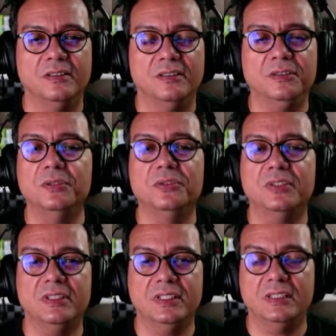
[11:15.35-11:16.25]

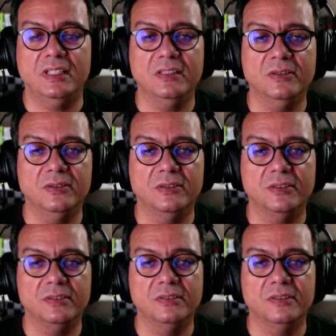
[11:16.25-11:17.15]
user as a
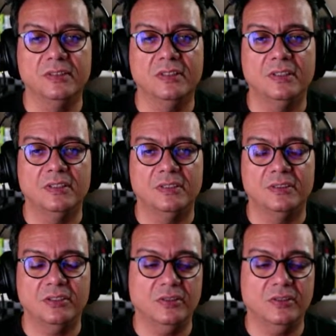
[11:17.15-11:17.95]
stakeholder so